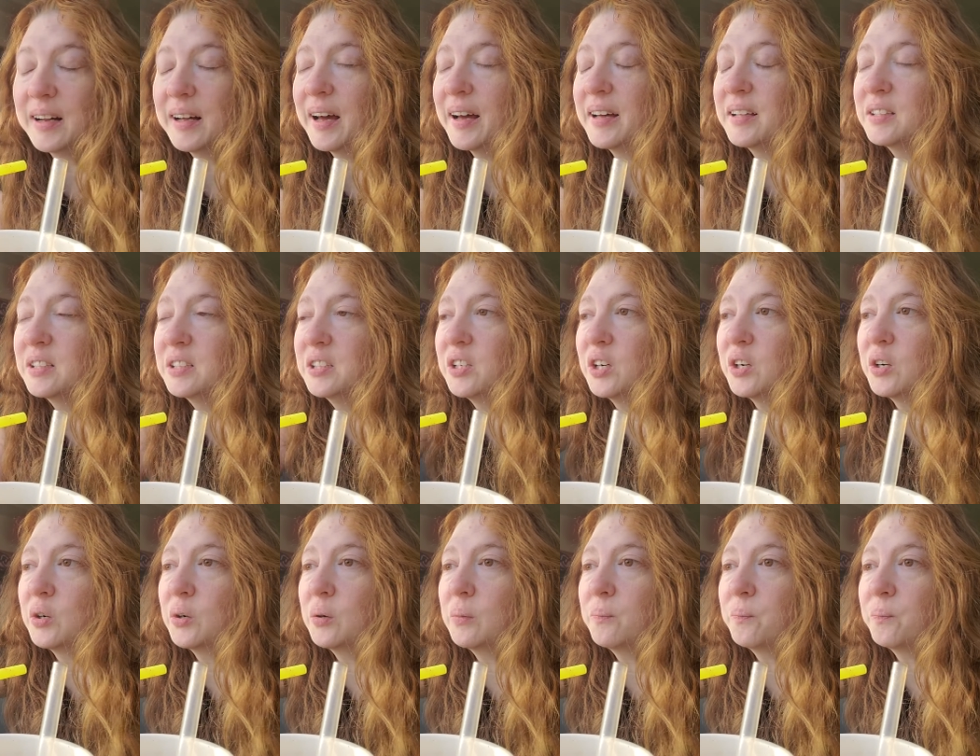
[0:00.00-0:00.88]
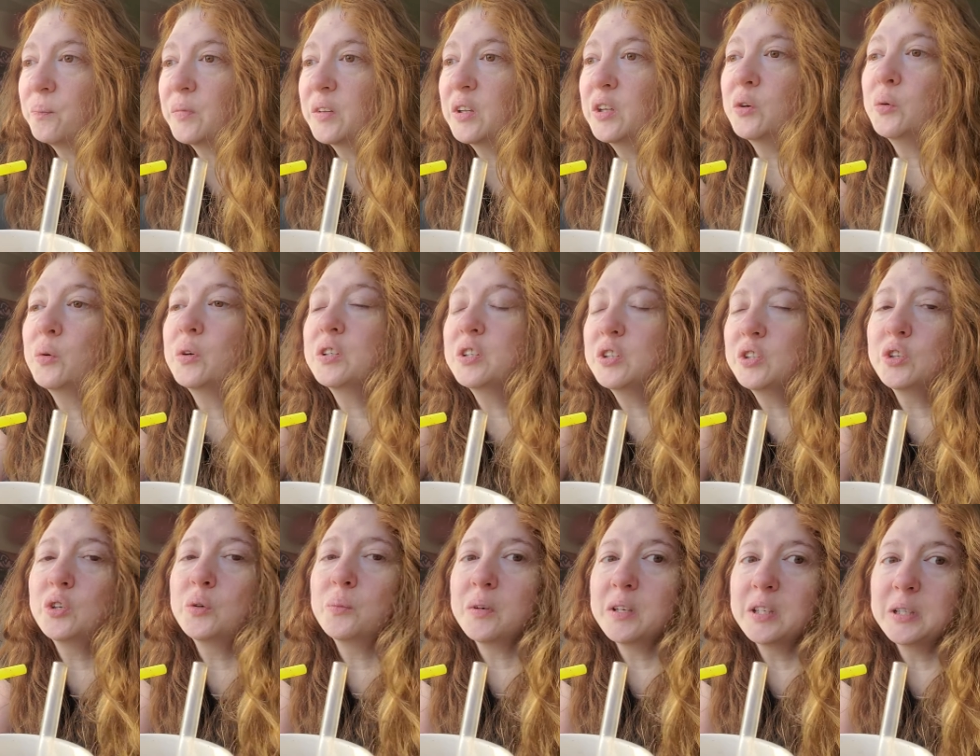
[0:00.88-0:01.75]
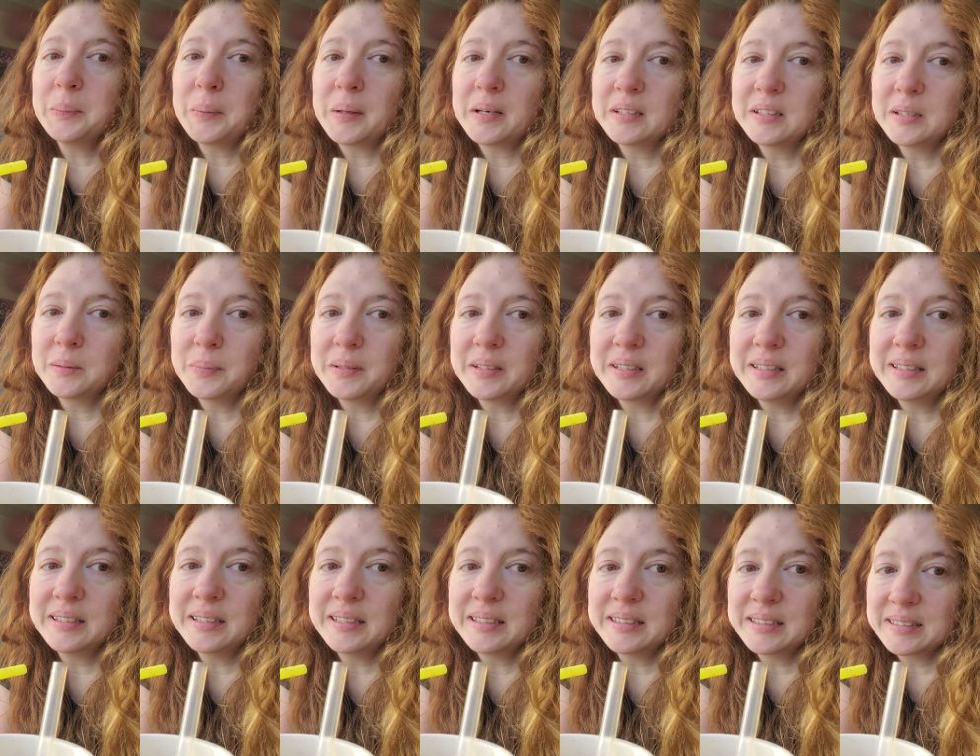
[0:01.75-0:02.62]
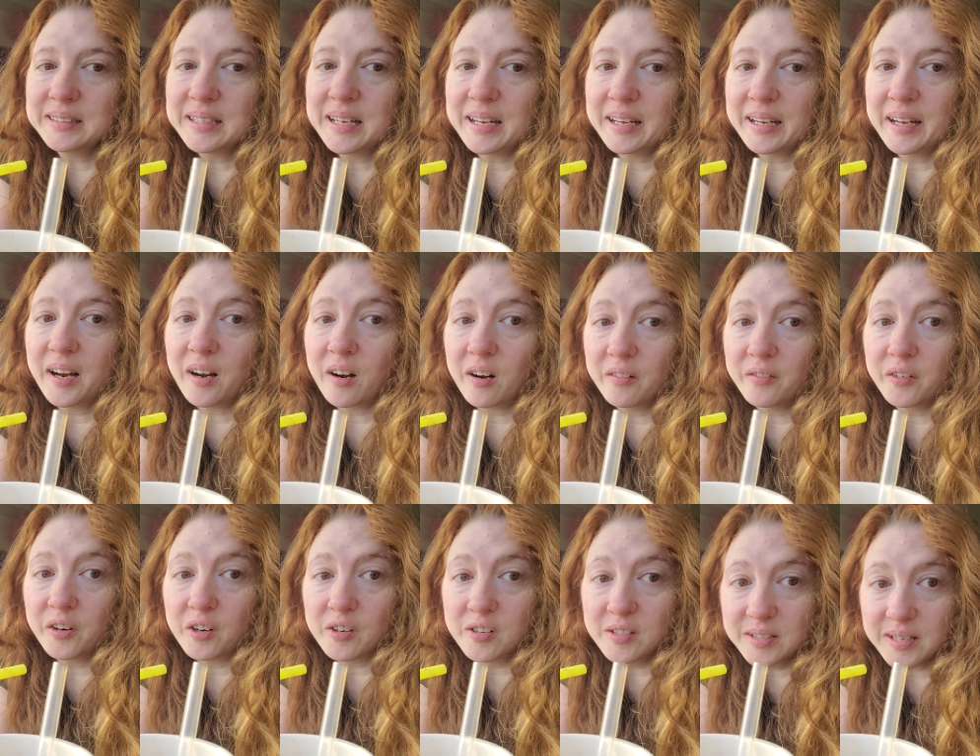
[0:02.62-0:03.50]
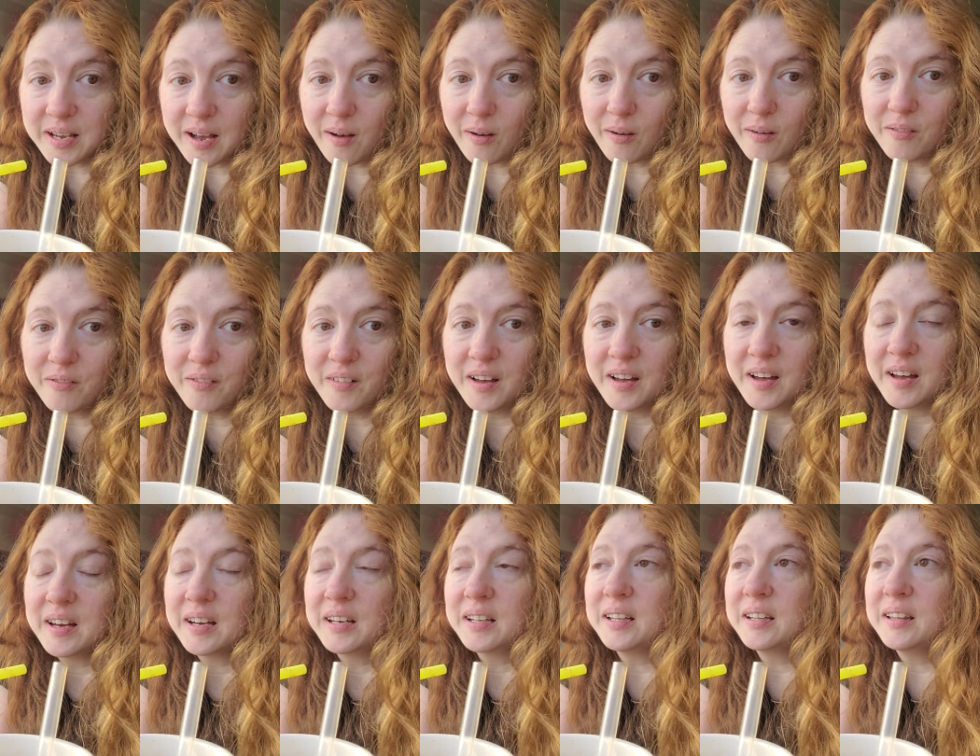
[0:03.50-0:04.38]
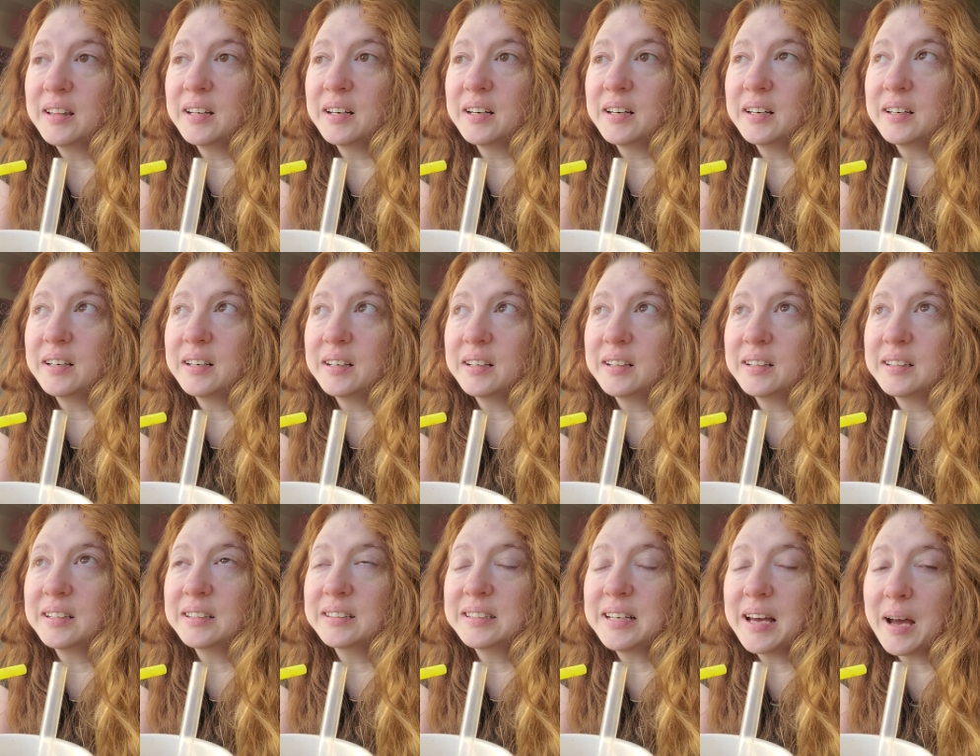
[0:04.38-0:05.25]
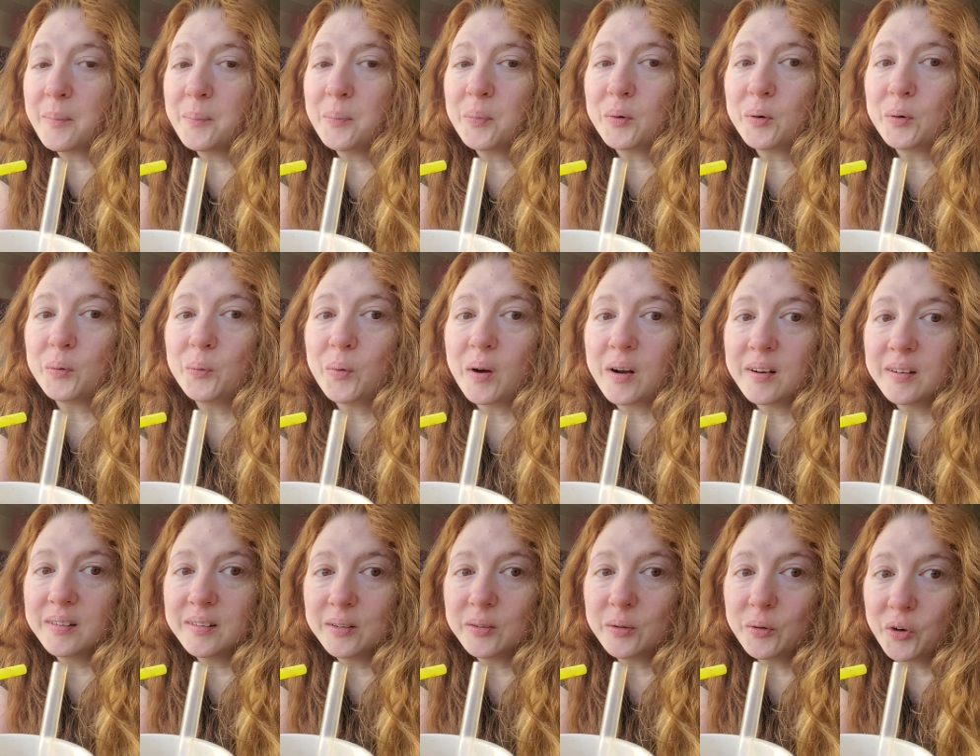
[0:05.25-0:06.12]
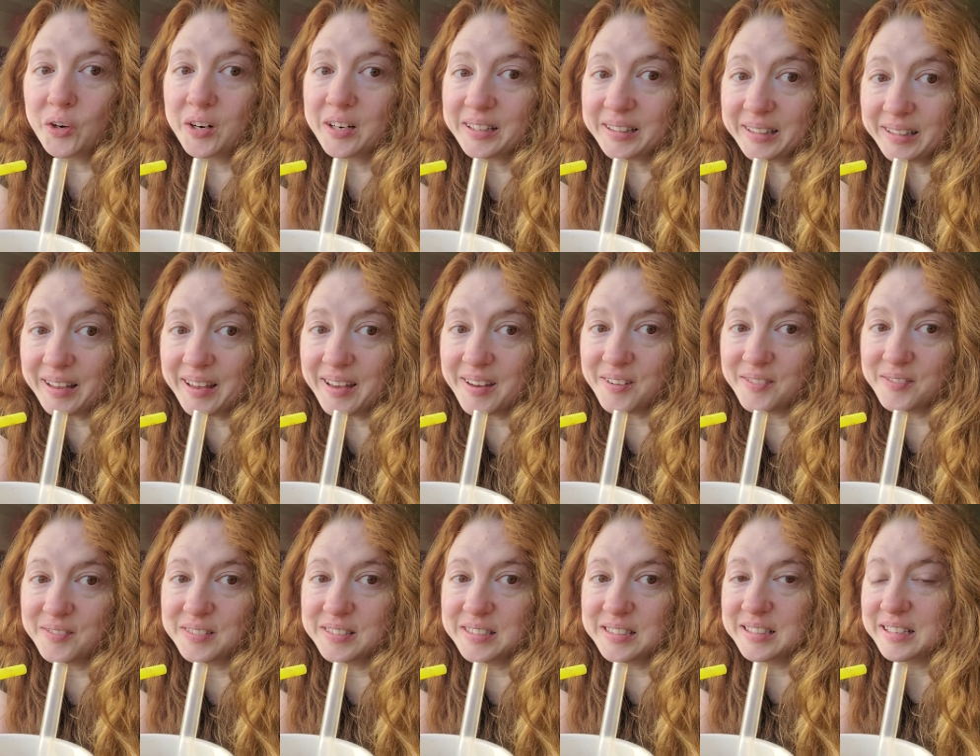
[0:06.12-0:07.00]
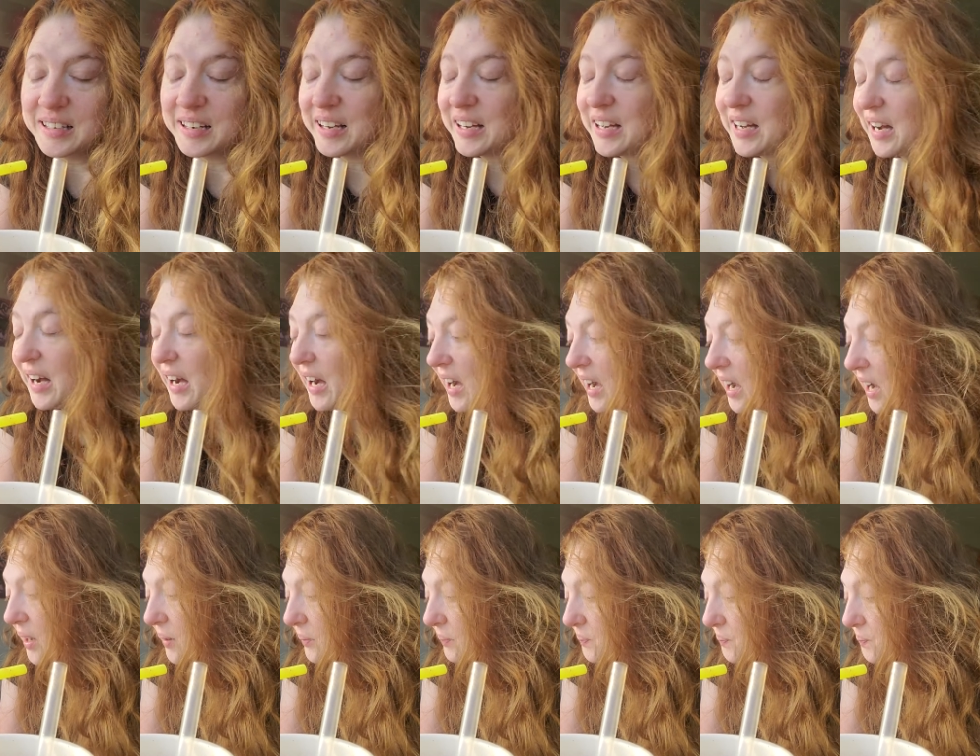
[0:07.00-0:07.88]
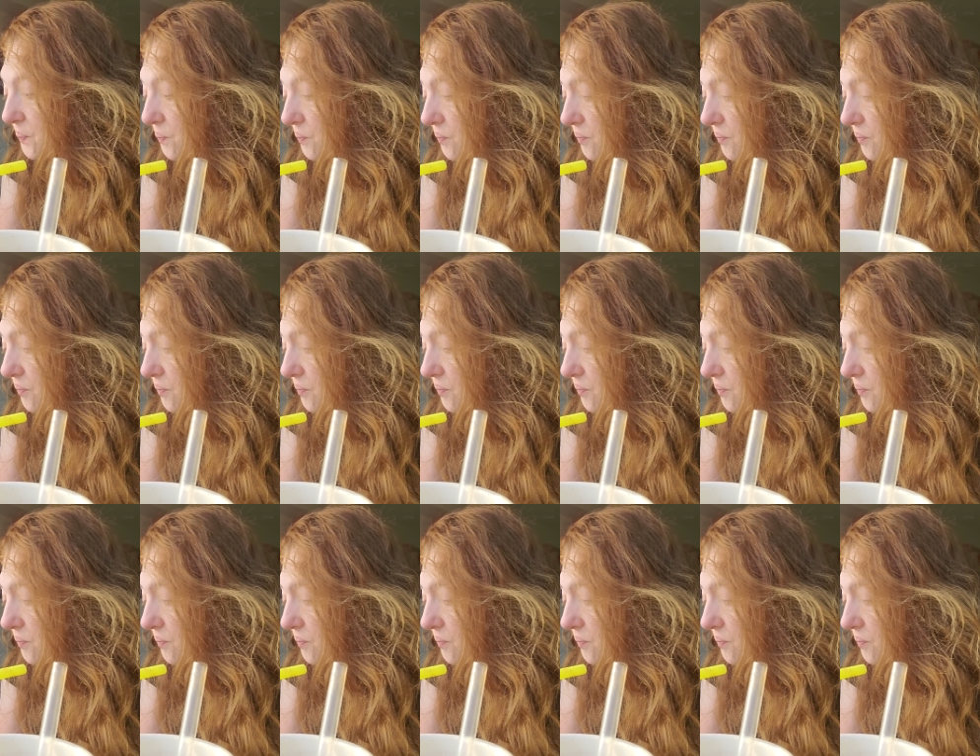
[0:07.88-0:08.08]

and so you assume responsibility to take care of yourself, the the temple where the Lord lives. Um,